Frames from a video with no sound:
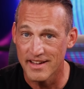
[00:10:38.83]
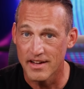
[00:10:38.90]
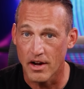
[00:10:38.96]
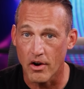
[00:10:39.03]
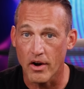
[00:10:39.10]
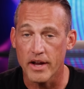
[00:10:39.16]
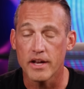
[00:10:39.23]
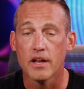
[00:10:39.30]

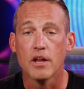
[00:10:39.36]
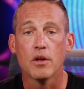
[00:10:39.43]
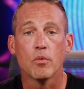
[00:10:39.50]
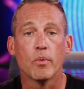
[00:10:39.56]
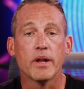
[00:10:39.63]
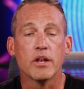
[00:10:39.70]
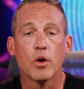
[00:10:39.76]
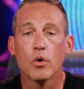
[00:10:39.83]
All right,
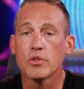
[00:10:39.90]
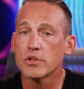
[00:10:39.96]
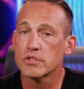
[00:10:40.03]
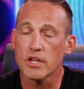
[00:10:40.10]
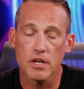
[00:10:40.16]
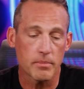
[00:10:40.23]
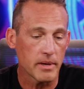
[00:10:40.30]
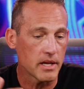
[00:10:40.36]
we know there's
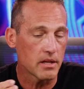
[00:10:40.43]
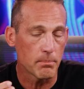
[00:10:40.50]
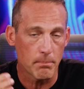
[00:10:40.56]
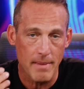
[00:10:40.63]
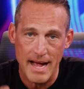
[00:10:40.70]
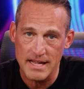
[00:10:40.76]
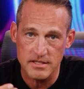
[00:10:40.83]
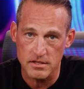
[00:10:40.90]
gonna be
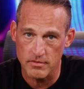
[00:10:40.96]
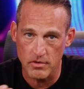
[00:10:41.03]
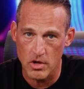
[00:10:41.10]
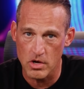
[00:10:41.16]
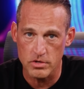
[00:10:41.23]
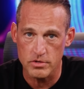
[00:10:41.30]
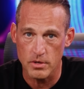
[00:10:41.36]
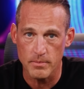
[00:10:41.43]
massive
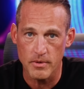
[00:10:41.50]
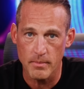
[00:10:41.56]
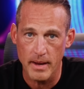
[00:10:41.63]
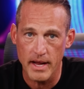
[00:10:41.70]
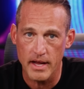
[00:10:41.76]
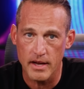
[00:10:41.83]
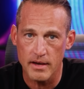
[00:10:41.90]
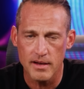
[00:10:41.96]
long-term
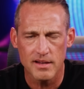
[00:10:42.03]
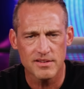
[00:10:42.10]
demand,